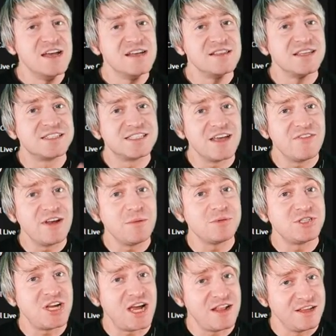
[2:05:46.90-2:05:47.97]
The 7 Up
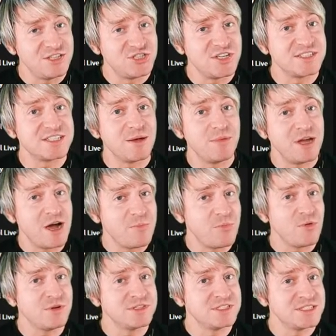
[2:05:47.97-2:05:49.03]
Challenge that's coming up
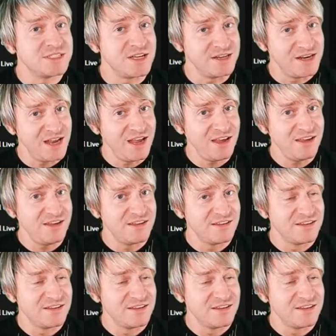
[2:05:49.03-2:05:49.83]
on Sunday